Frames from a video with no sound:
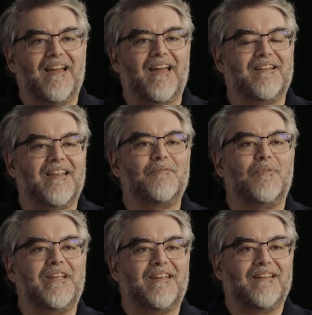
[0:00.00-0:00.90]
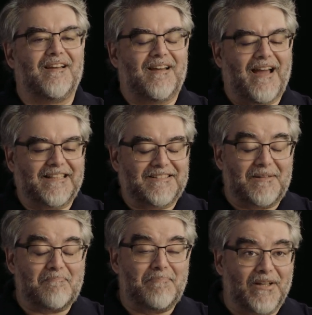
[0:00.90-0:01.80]
And then we
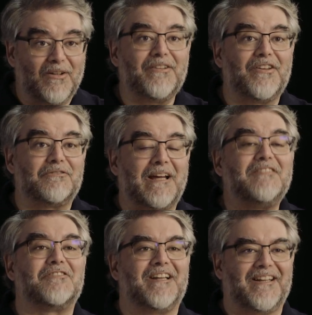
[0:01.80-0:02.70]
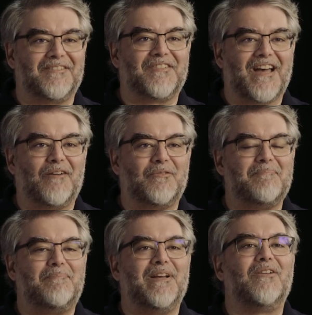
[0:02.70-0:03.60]
actually build the rendering of that.
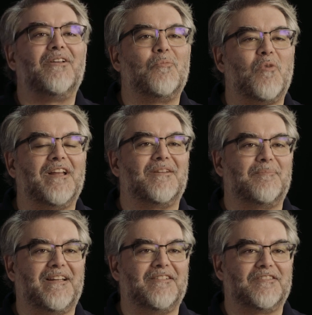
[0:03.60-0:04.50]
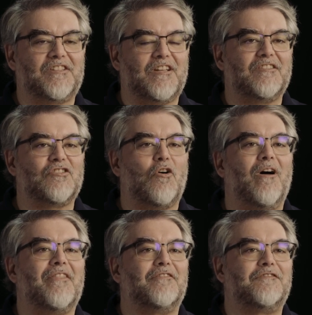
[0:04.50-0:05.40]
We build what the player sees
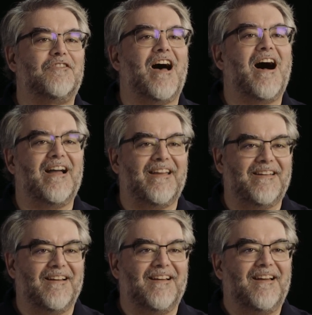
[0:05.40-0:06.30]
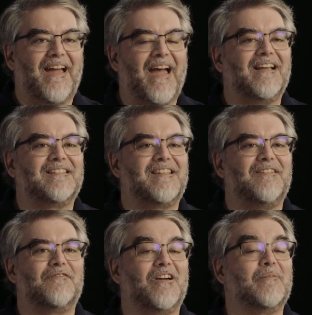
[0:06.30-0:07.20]
on the fly as the
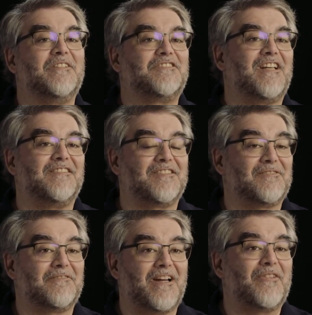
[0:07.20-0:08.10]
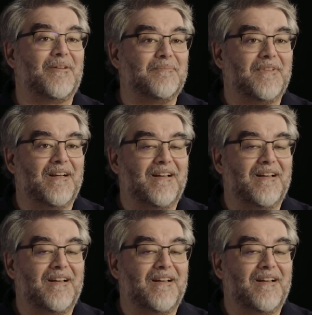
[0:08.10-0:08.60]
environment changes around them.